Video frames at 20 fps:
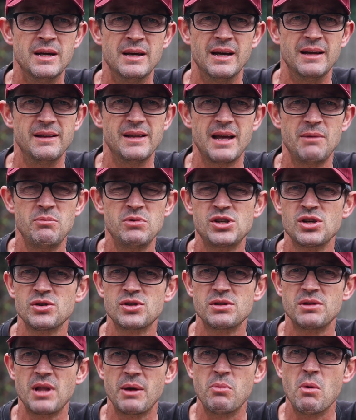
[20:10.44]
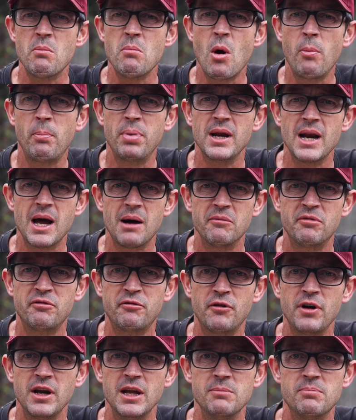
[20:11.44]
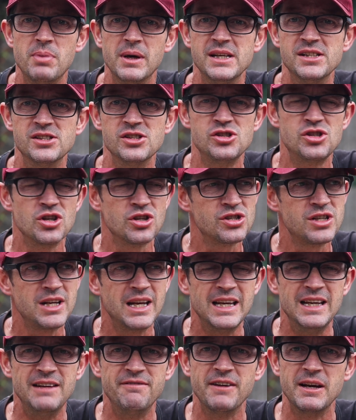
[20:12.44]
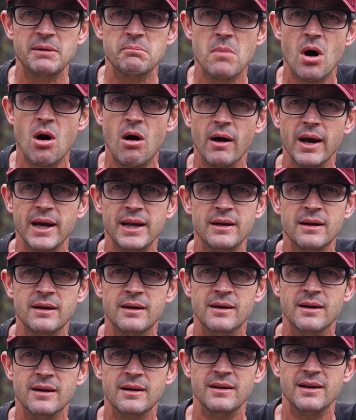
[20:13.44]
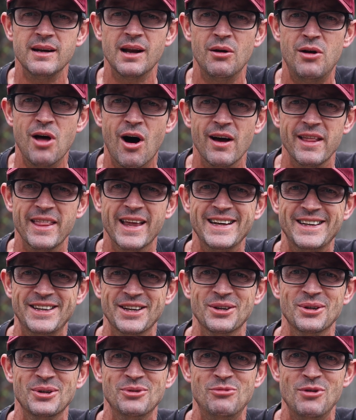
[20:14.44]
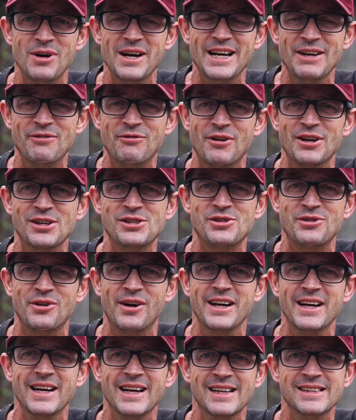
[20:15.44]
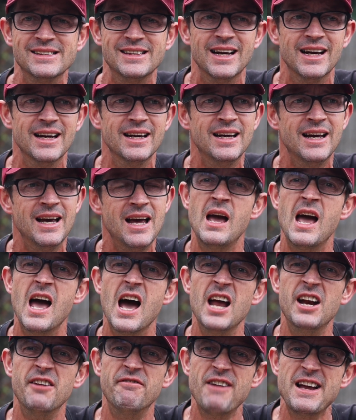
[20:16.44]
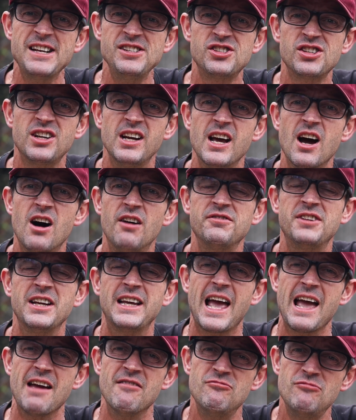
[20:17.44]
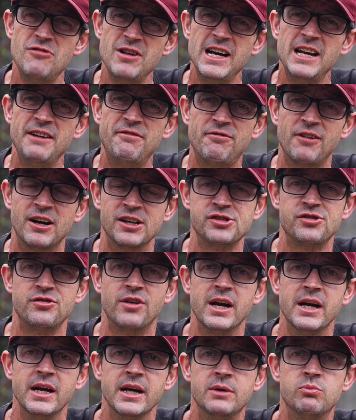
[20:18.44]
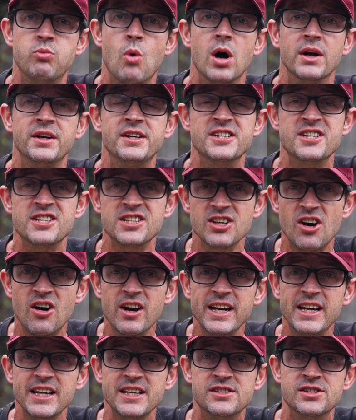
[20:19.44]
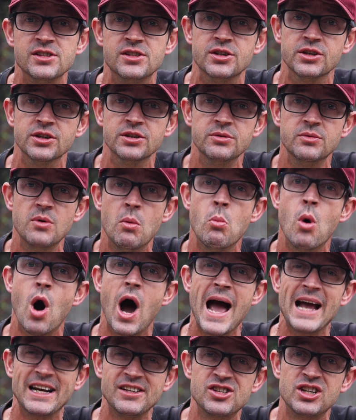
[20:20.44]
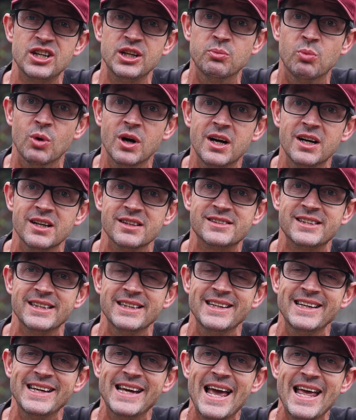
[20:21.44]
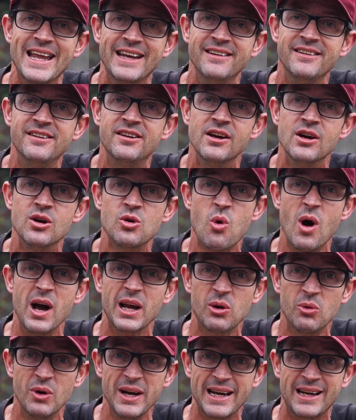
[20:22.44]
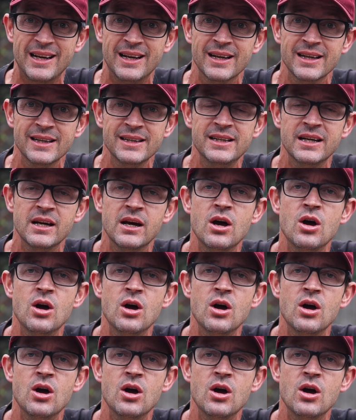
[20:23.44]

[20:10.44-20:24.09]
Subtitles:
they were mopping up freebies and just leaving mine, you know, like they do. Really frustrating, isn't it? And eventually, after getting really frustrated, what I decided to do, and what actually worked in the end quite quickly,